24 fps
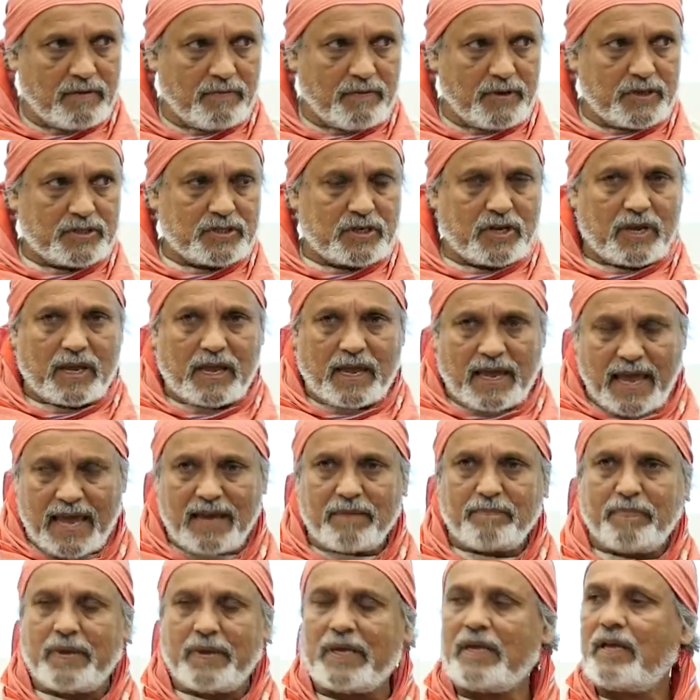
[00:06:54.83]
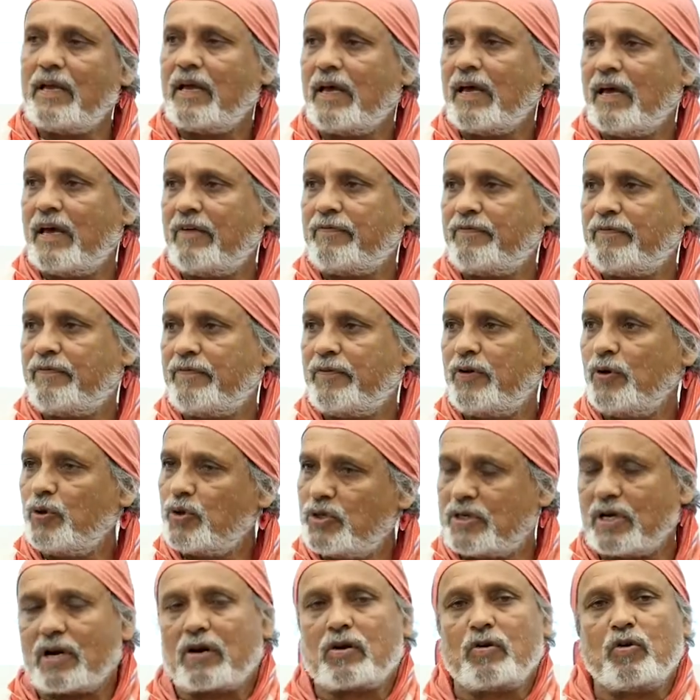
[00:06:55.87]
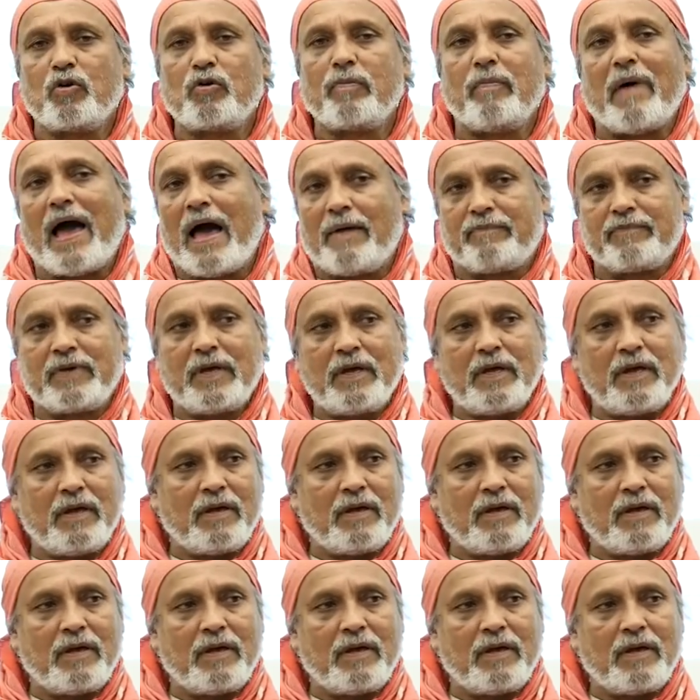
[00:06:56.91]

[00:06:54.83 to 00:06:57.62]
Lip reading: which can be a future roadmap